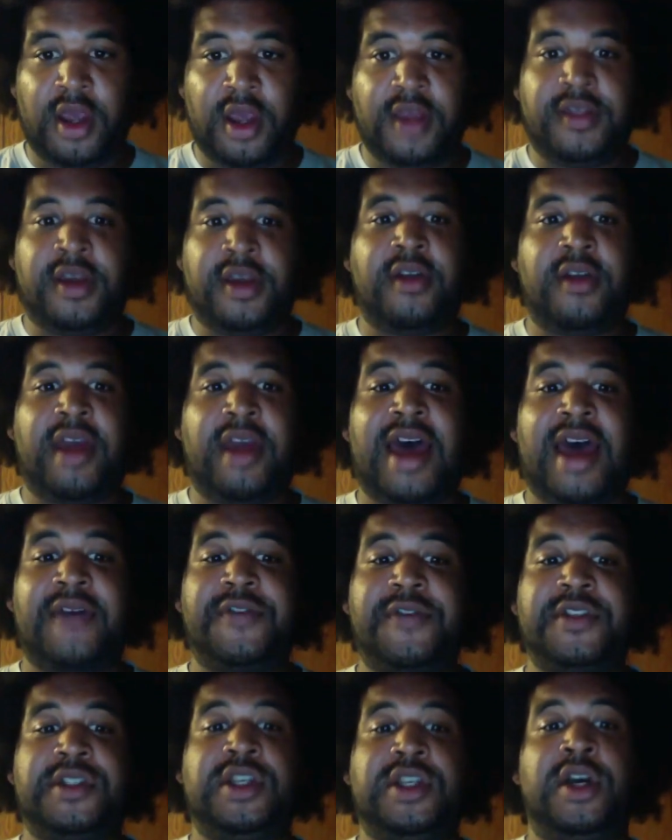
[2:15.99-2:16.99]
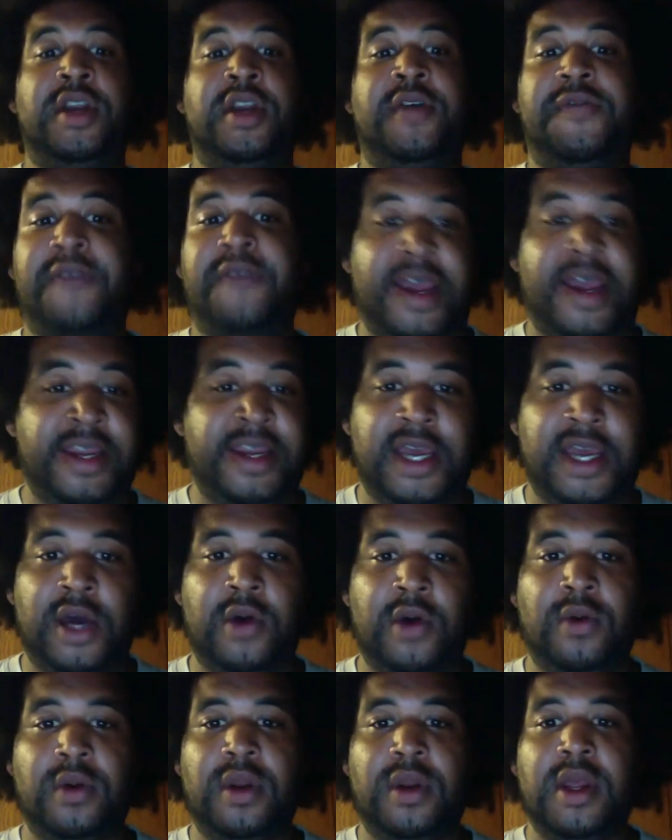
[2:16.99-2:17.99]
The other half is gonna find
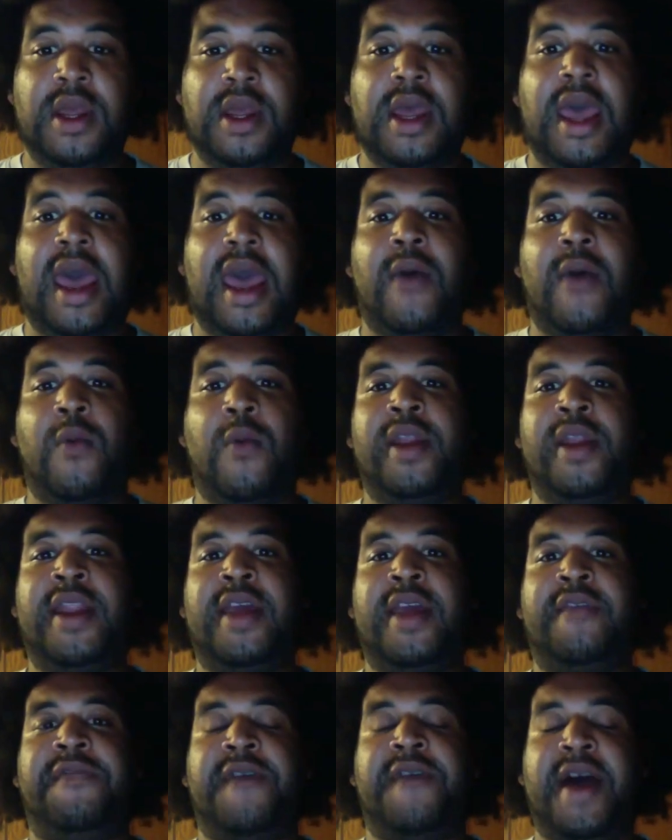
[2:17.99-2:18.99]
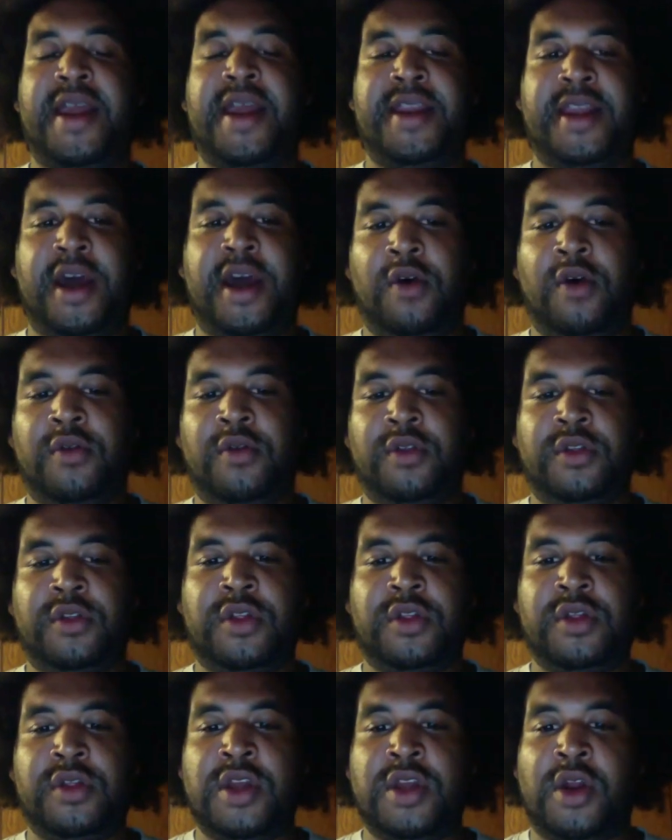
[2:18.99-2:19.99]
out, and when they find out,
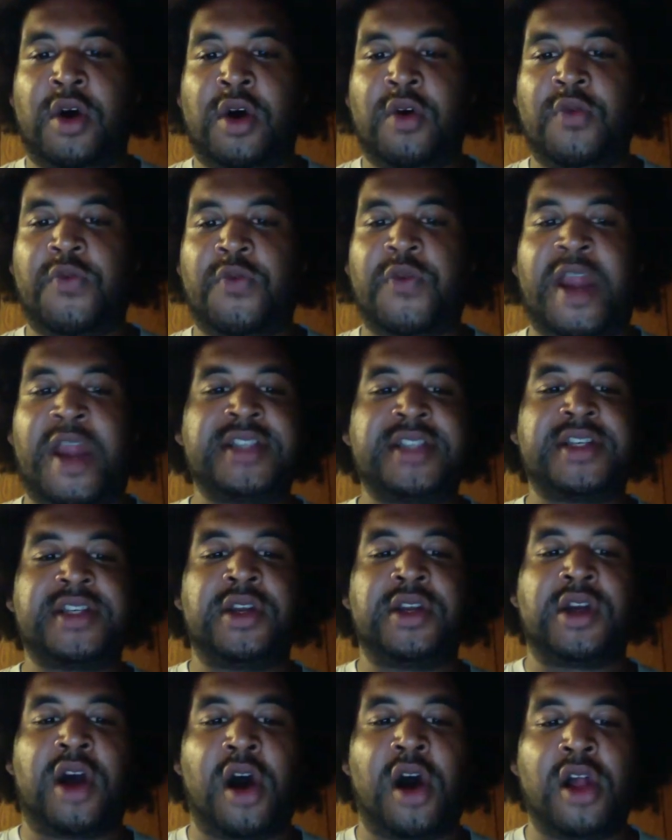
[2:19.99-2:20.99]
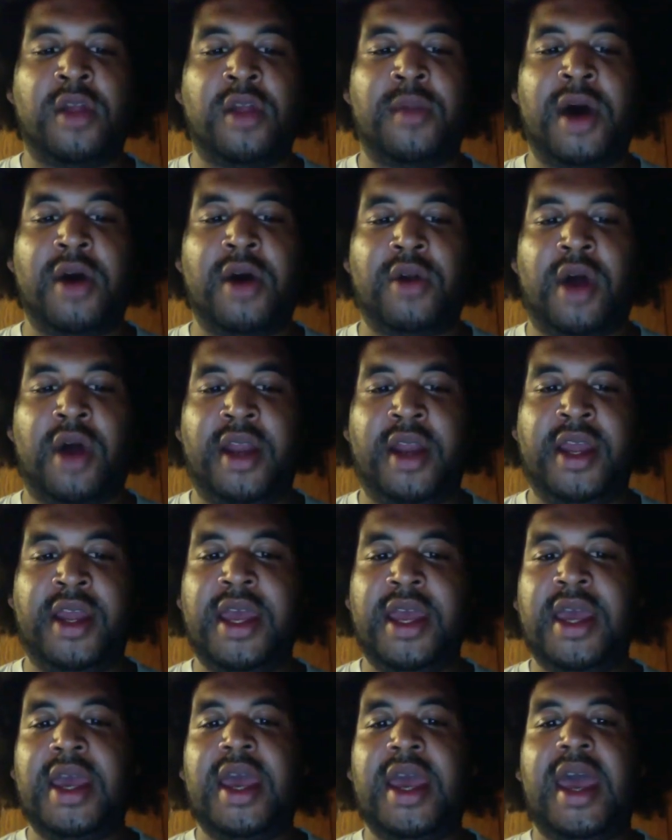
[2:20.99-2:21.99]
Frank's gonna call him out on it,
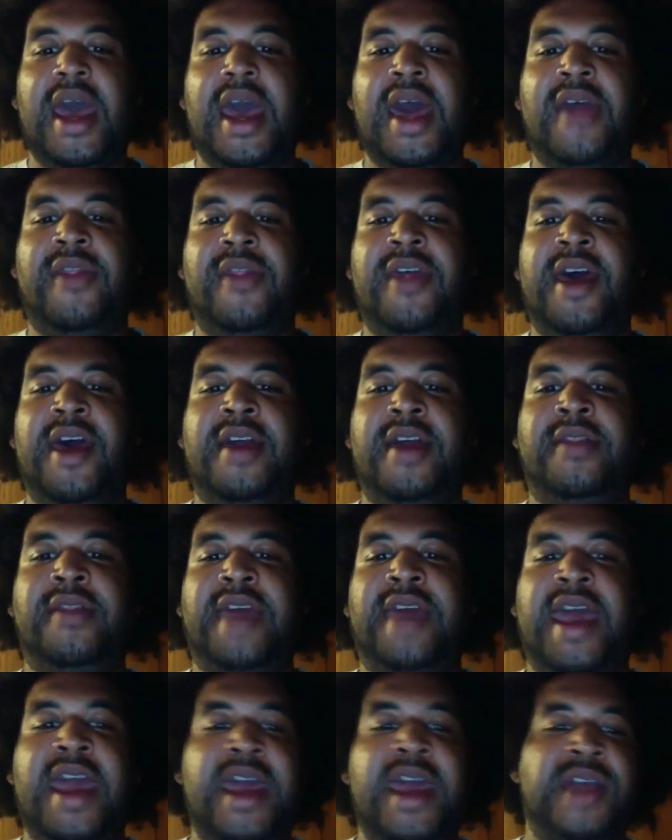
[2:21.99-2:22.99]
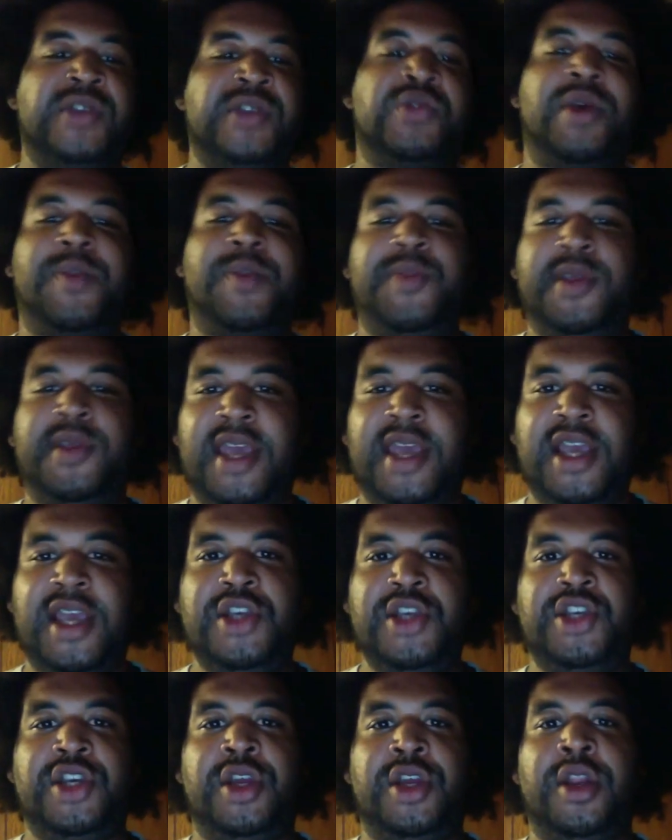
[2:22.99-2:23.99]
and then the Hand's
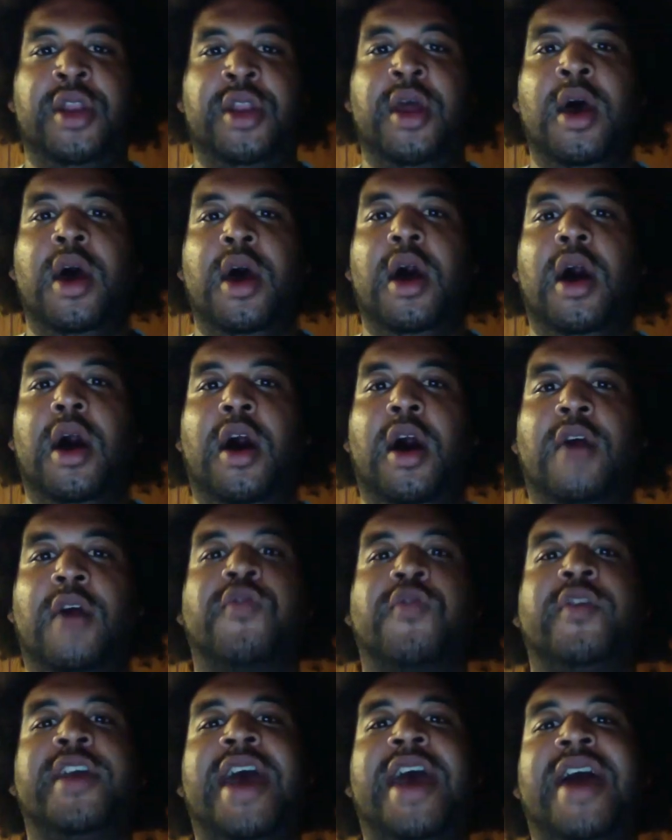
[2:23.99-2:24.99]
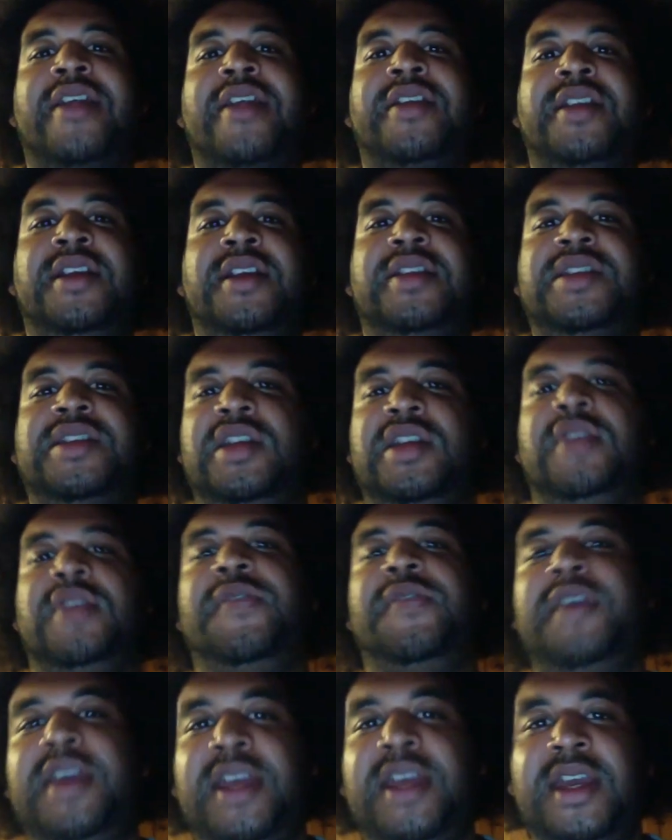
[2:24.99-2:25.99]
reputation of reality
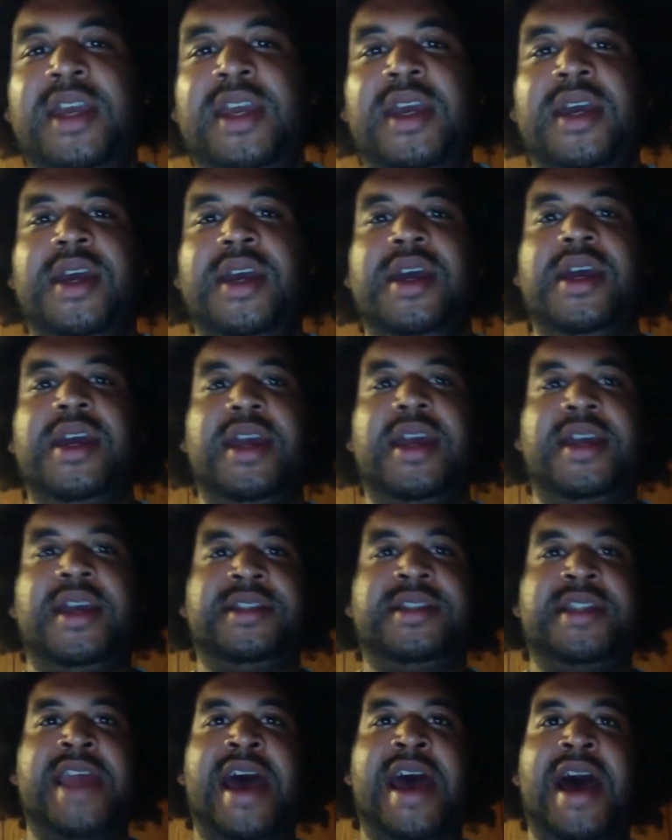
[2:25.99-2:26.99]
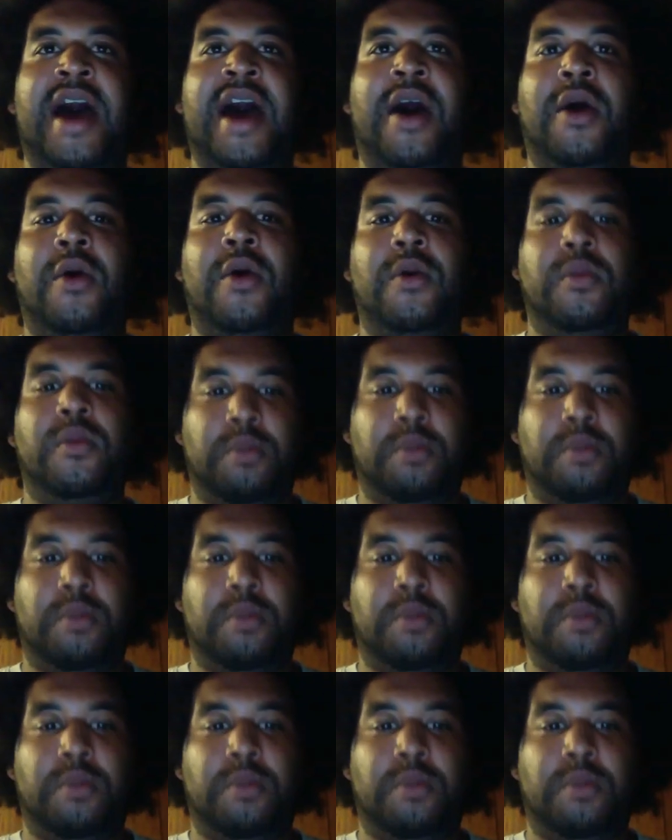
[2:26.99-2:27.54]
TV is now